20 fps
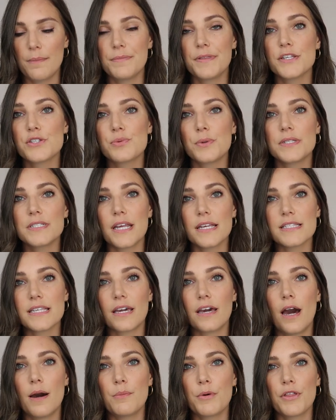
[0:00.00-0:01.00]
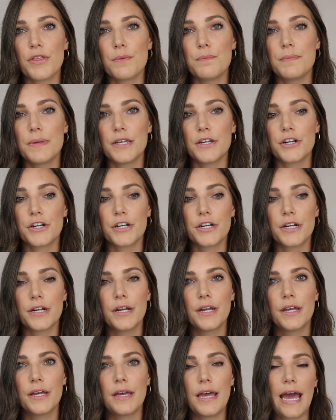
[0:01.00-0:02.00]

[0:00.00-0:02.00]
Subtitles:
This one doesn't come with a mirror.